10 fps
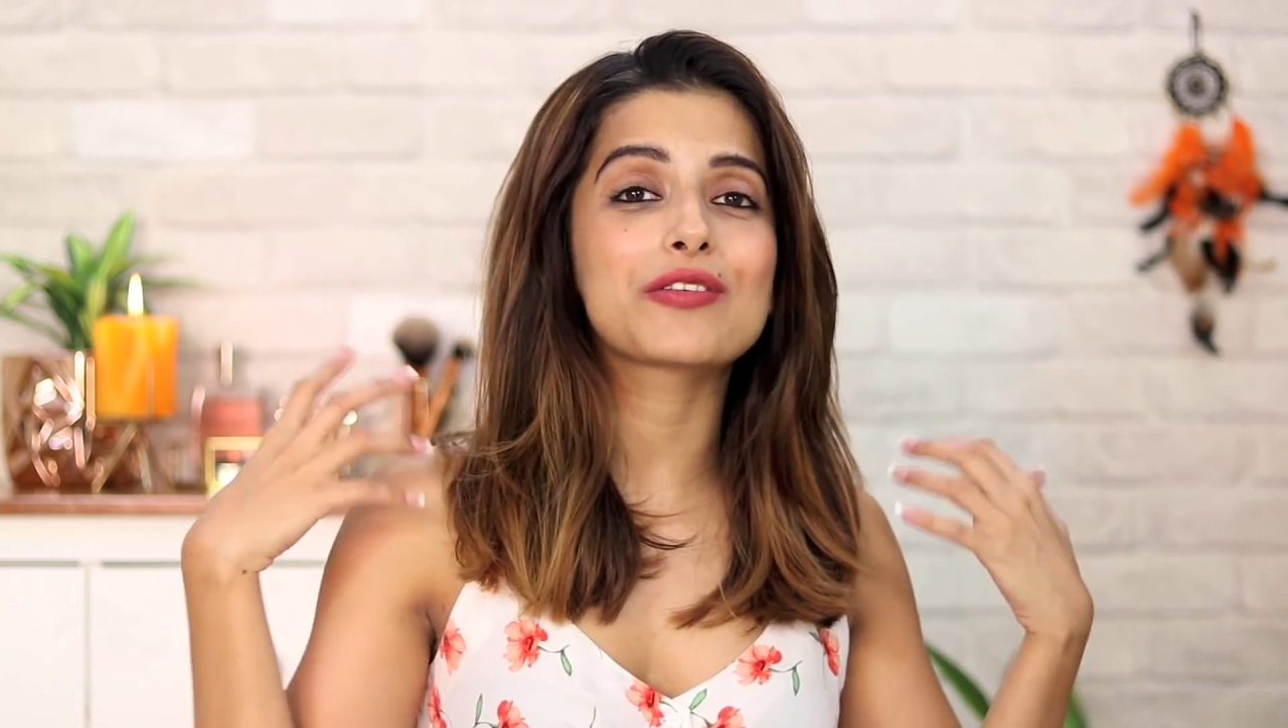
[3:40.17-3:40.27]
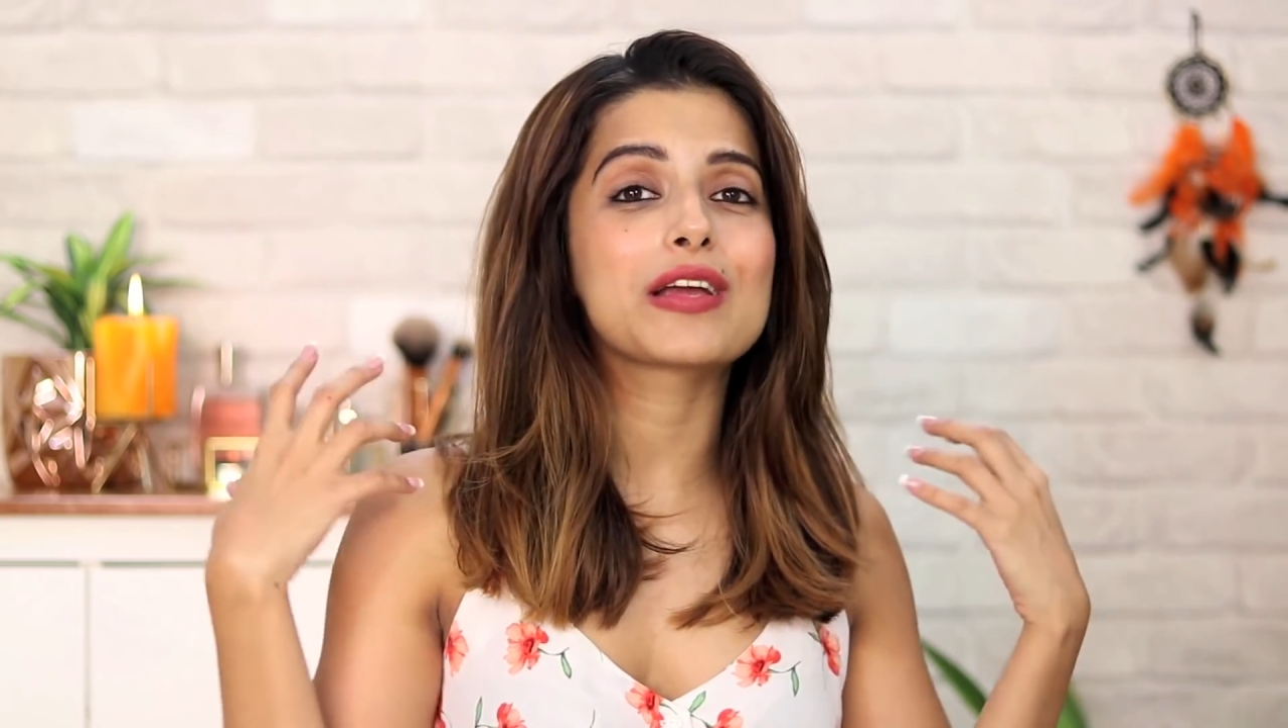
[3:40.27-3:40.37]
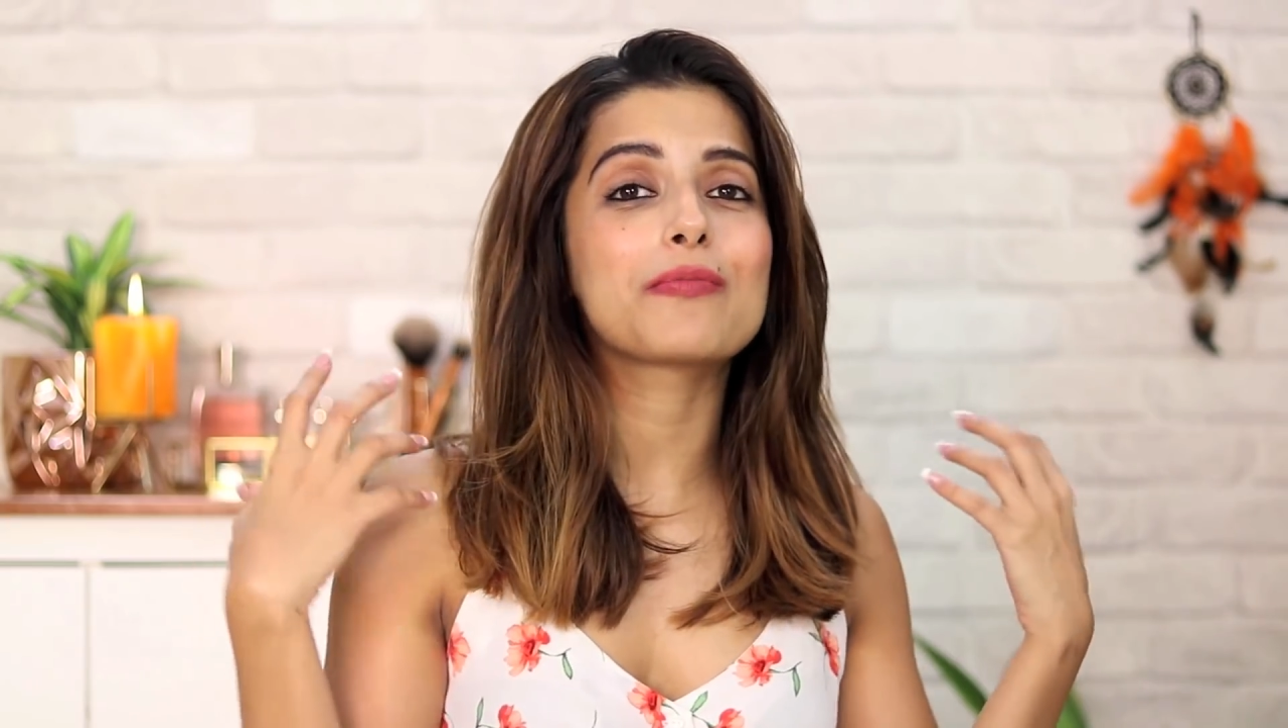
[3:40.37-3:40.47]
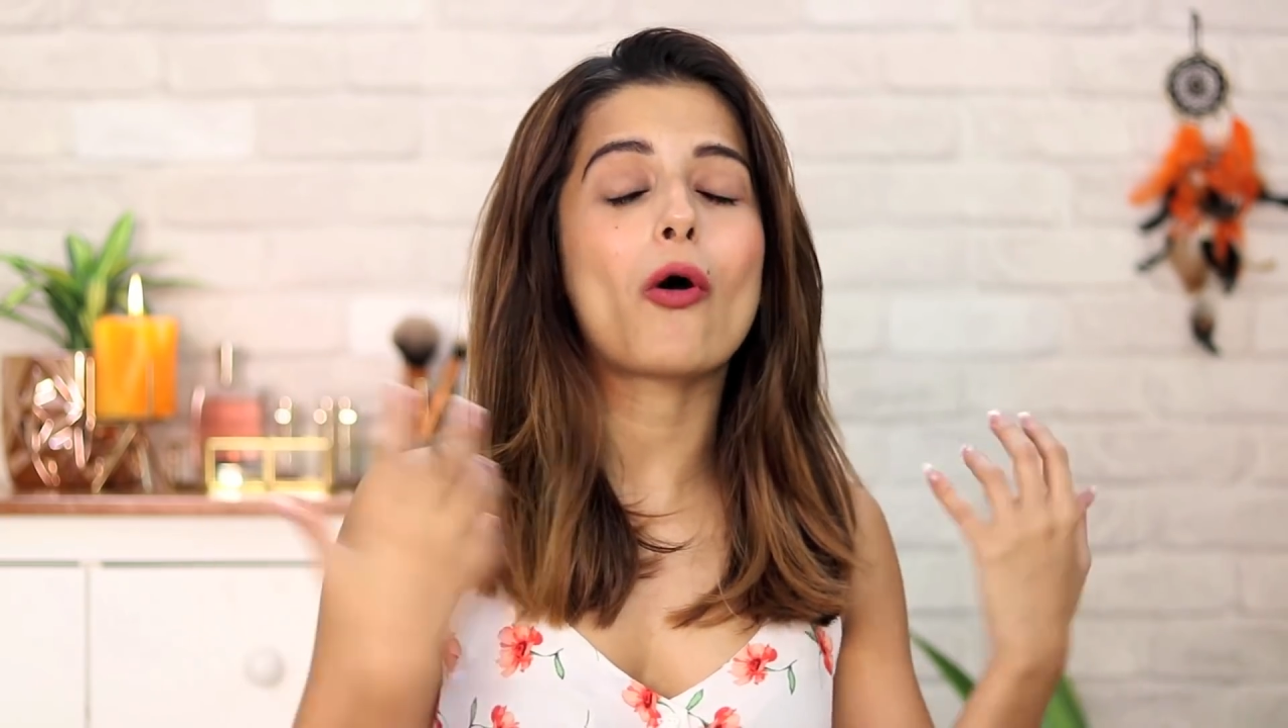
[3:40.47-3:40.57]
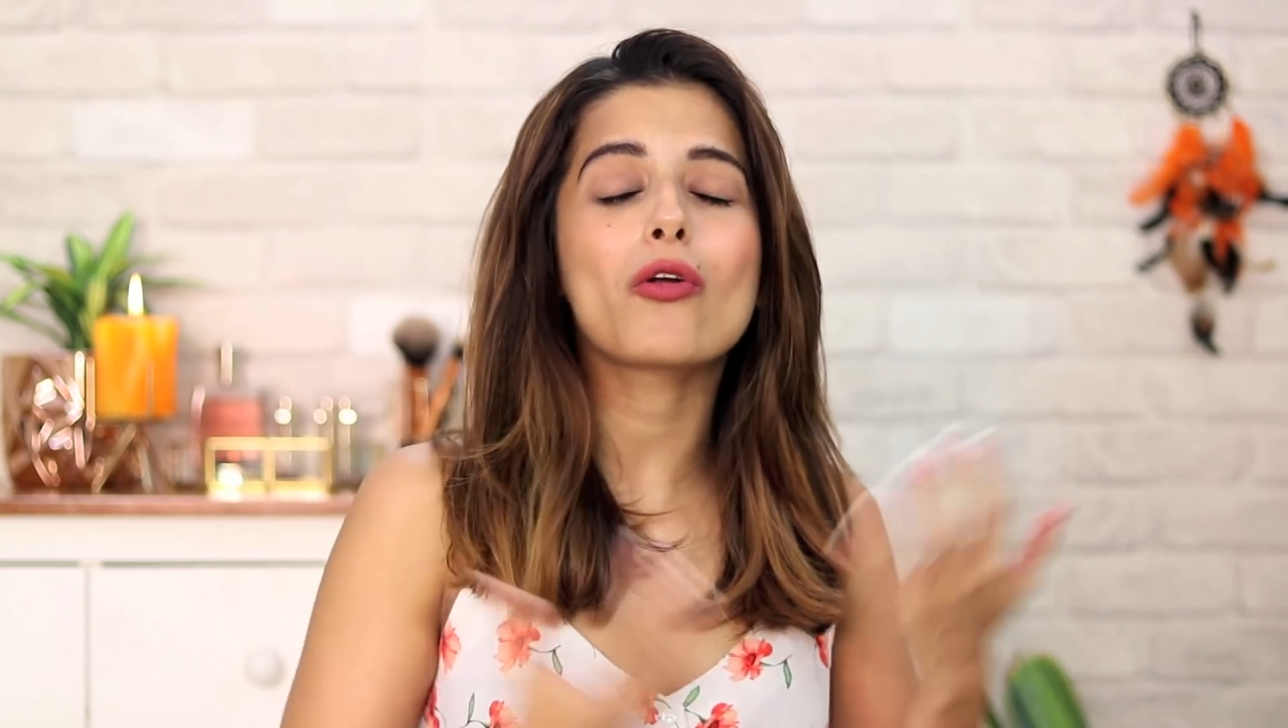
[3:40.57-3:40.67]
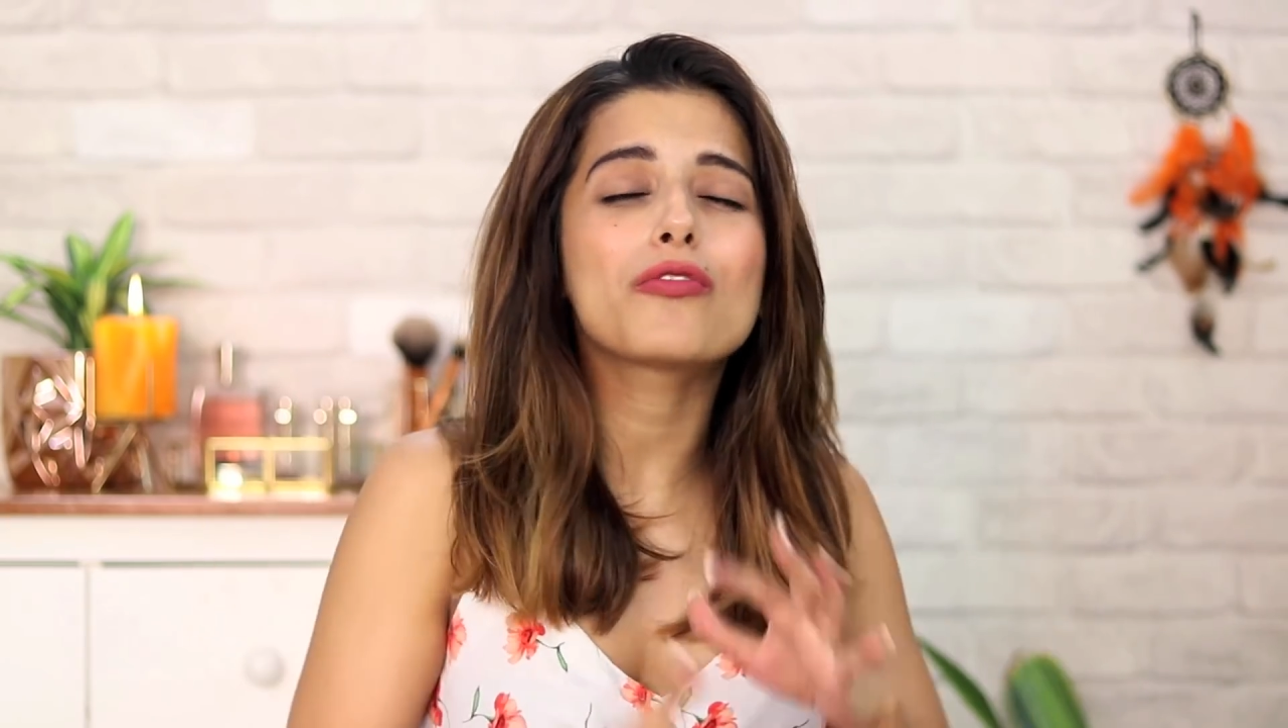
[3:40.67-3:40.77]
to keep all